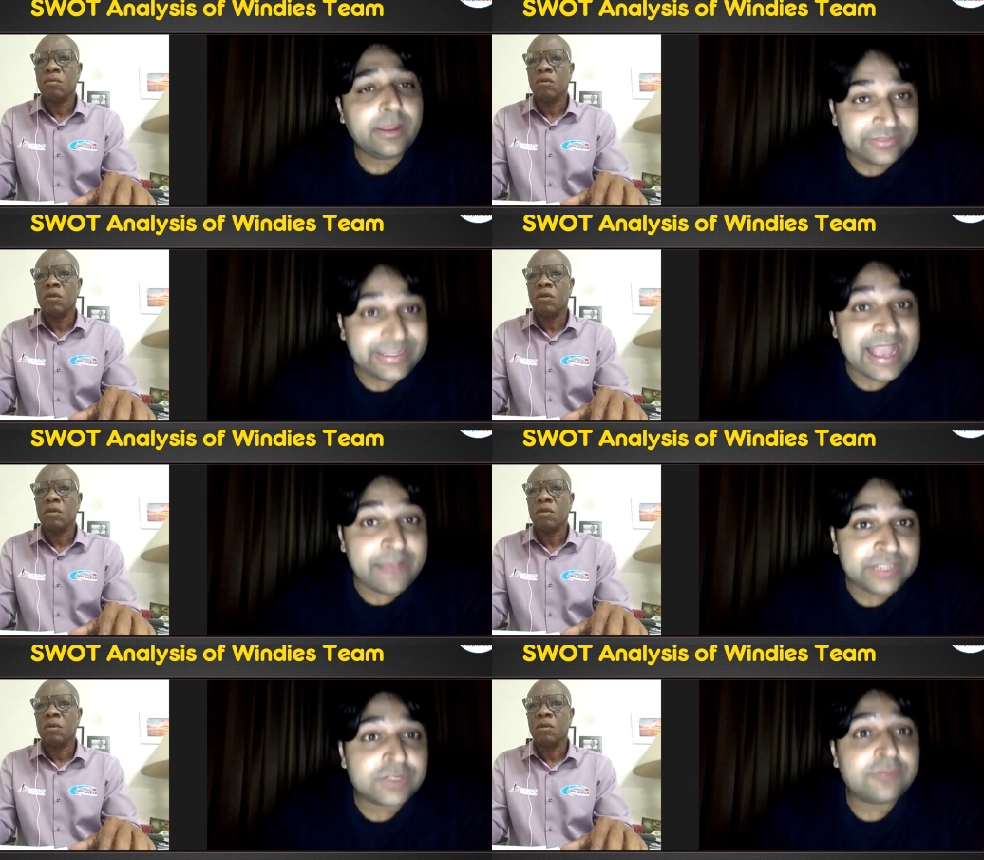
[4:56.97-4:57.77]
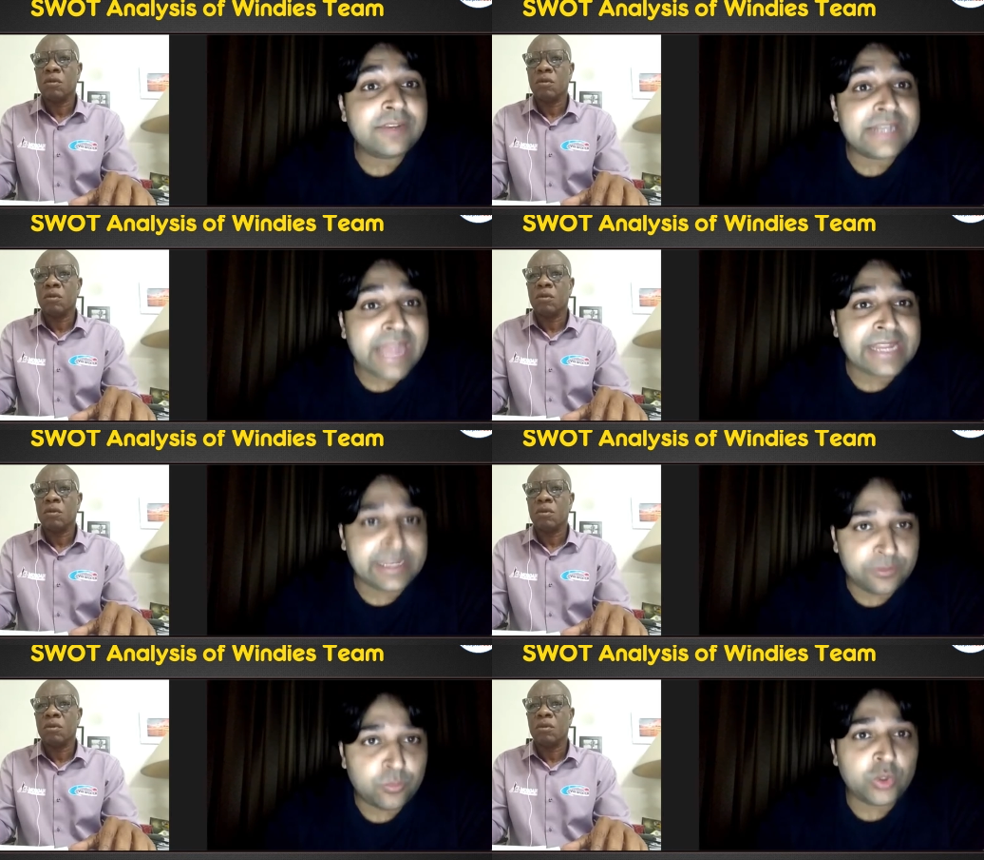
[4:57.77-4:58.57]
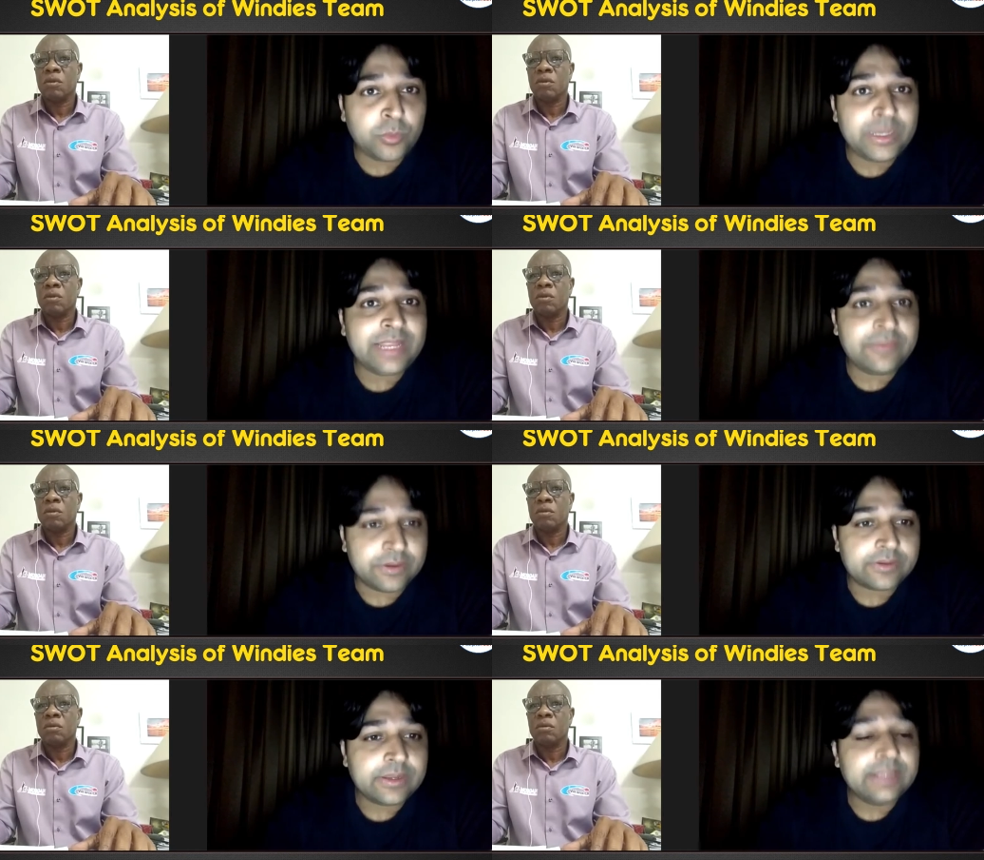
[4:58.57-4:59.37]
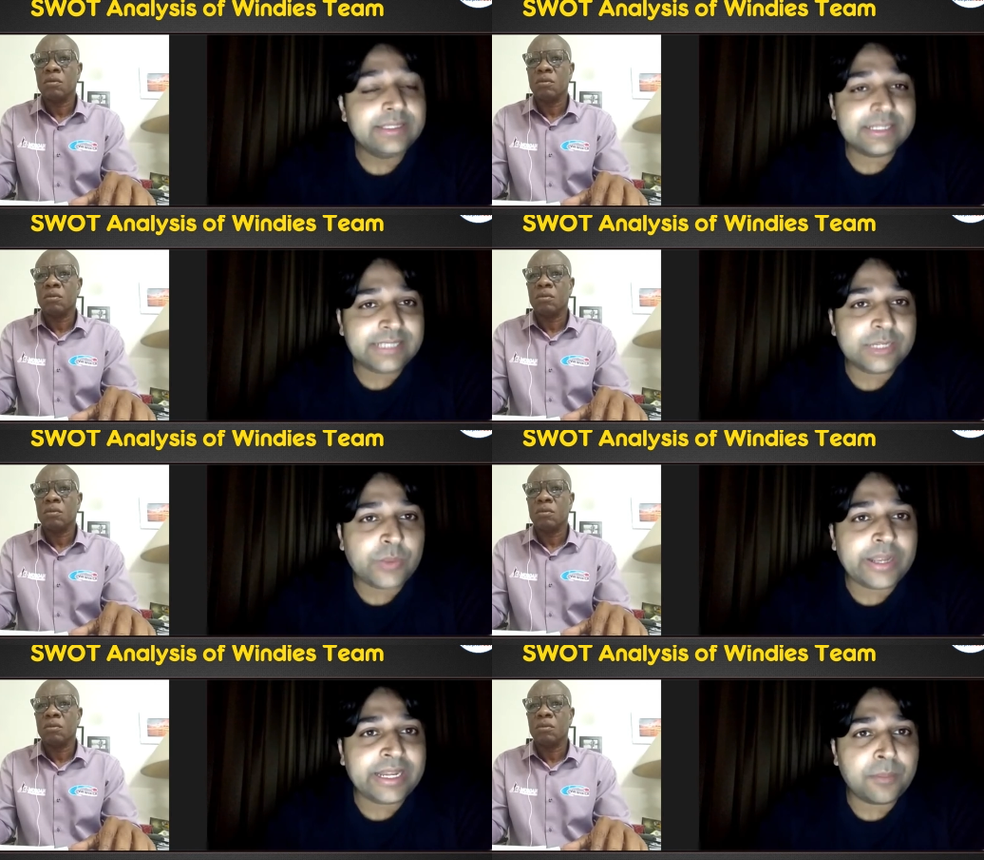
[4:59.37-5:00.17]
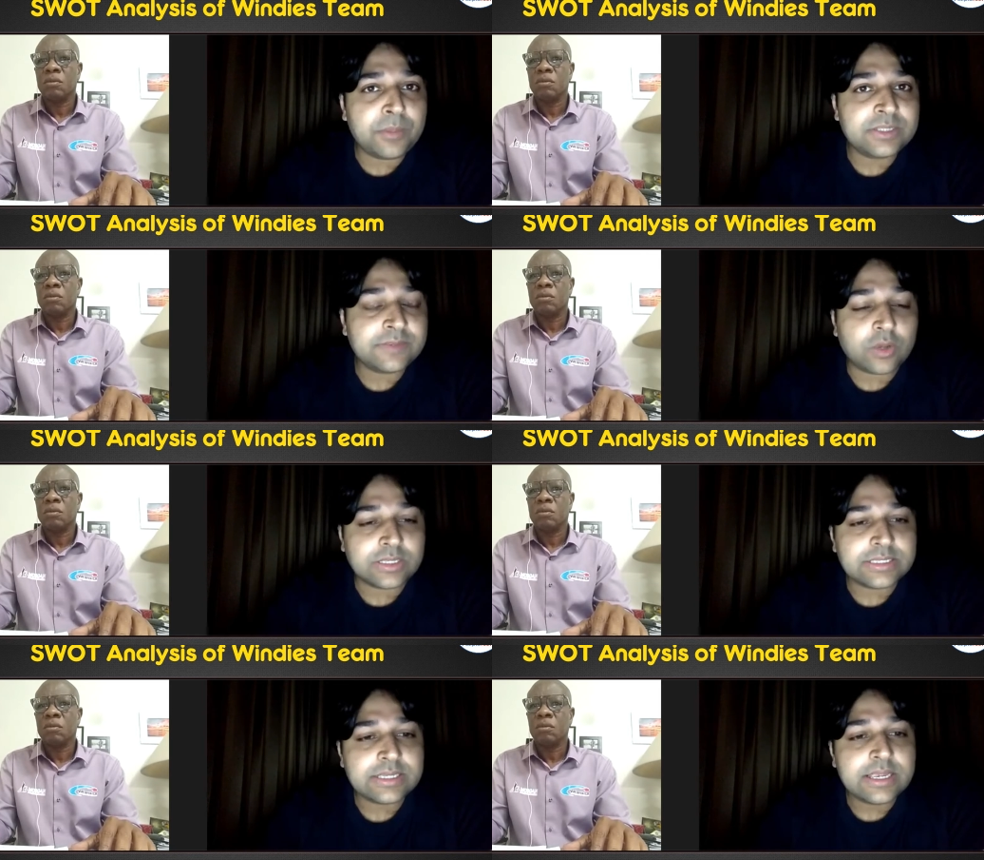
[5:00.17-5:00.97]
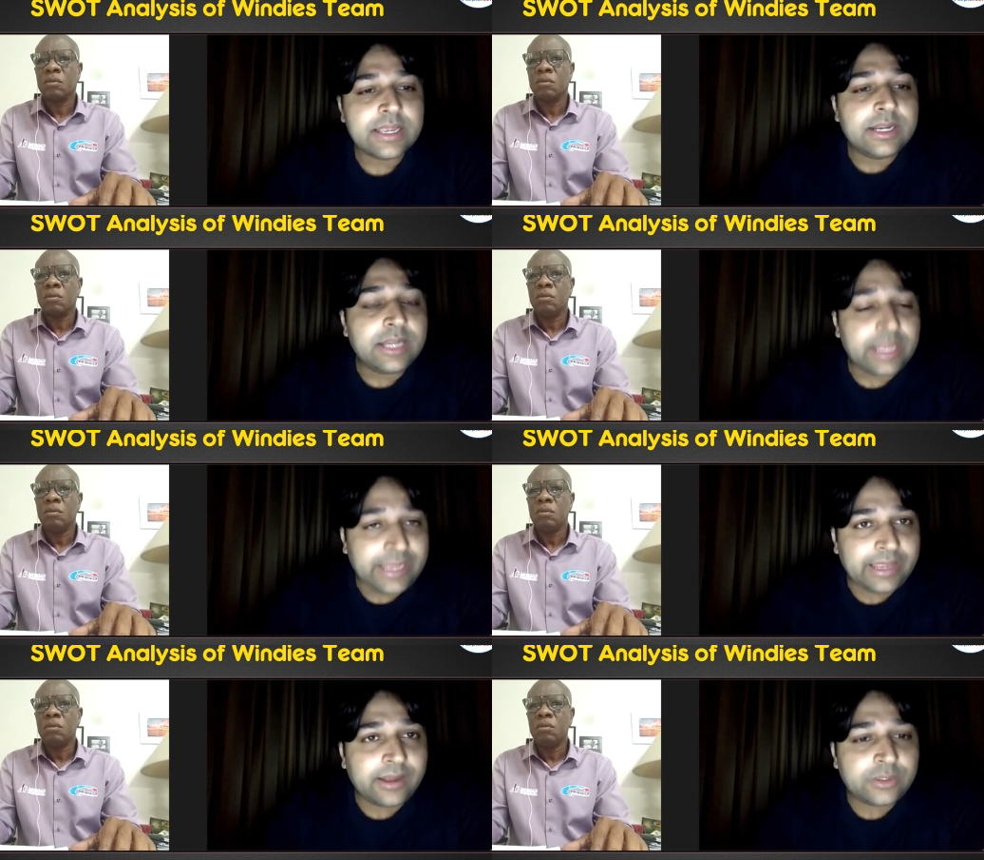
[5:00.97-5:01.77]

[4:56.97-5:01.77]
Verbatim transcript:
Speaker 1: The average of 9, would you believe it? These are T20 numbers, of course. Year